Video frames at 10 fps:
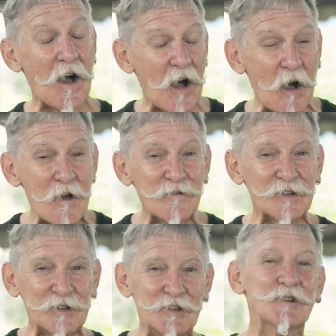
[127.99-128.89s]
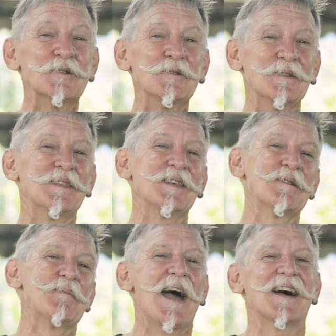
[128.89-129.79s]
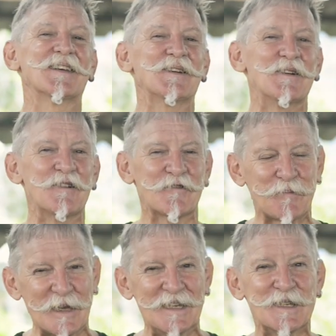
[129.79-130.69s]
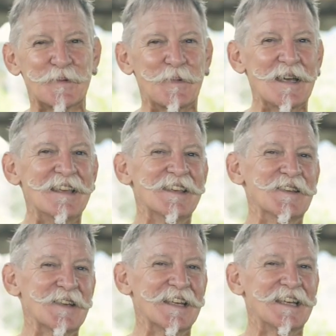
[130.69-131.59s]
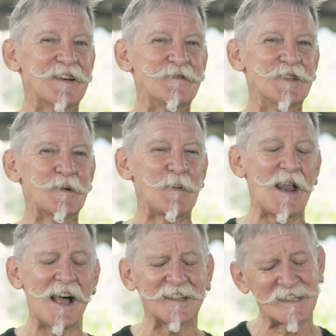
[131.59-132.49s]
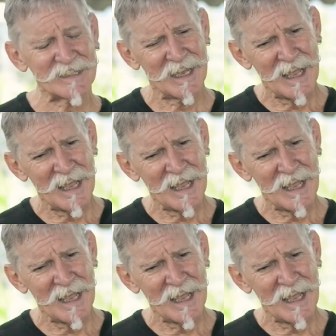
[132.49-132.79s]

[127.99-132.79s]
overdo the amount of PSB that you can give to your plants.